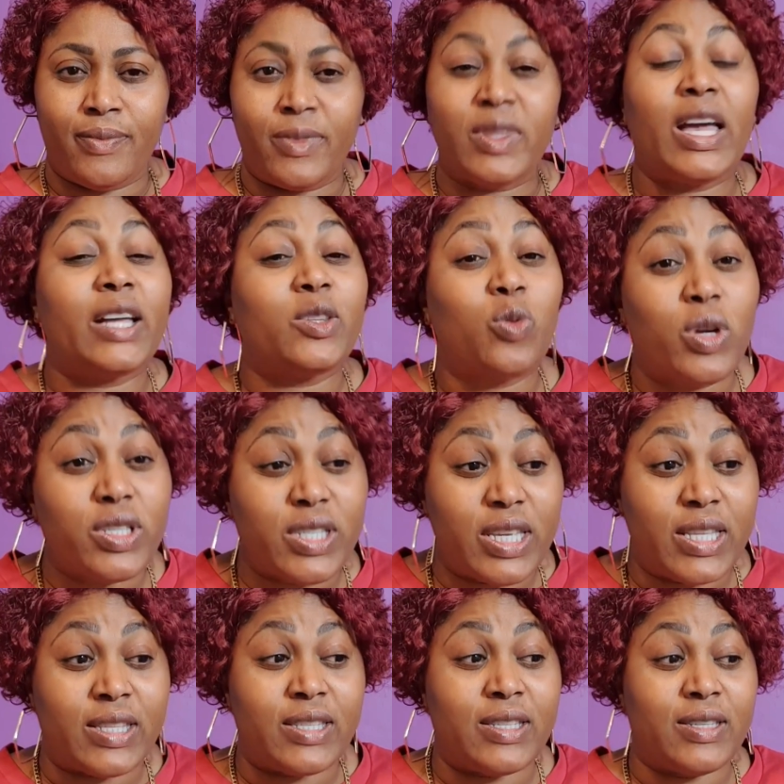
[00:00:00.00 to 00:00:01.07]
That was
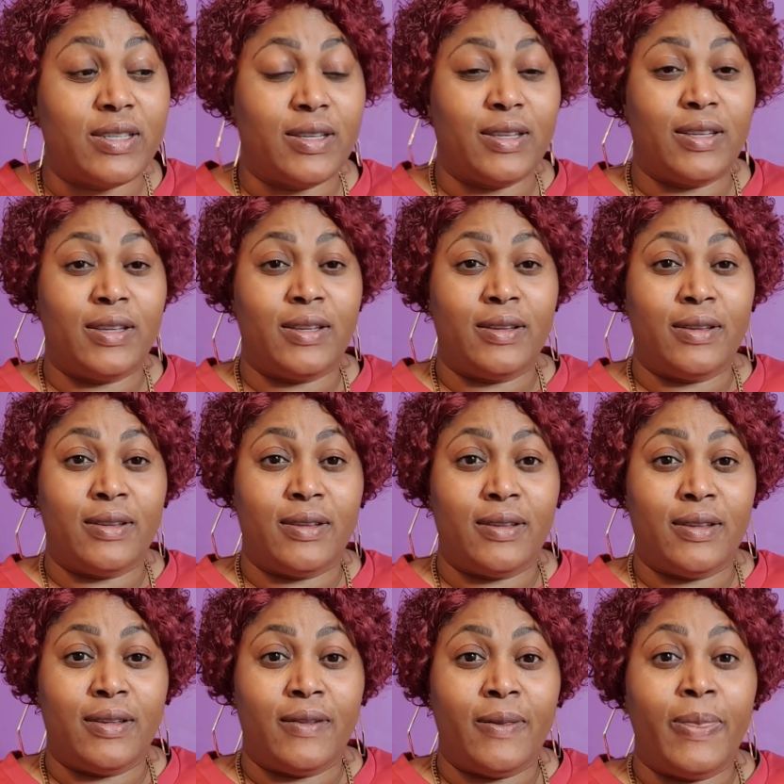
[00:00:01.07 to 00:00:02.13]
it.
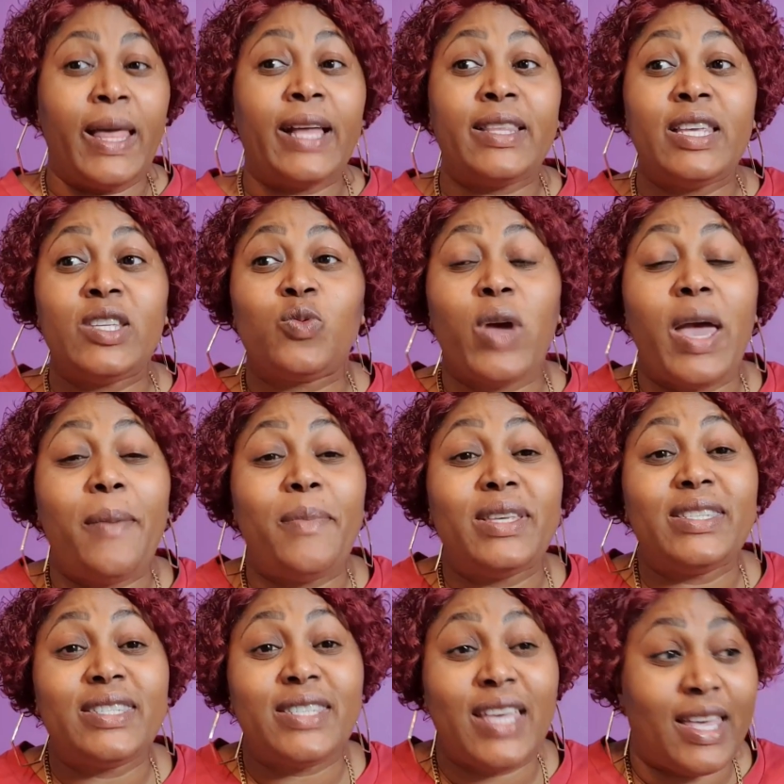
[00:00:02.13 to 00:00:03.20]
That is why I
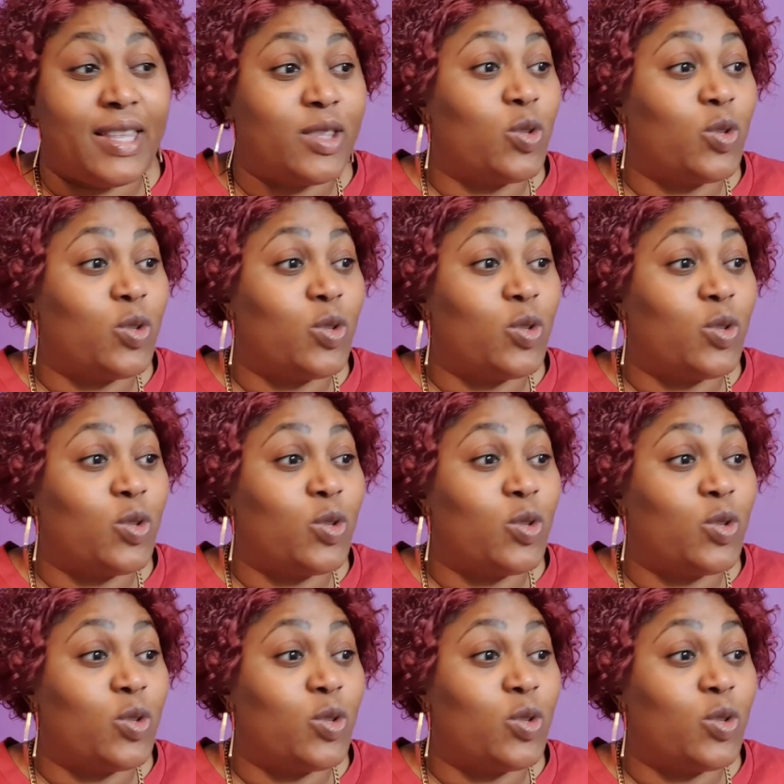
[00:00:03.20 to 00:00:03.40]
say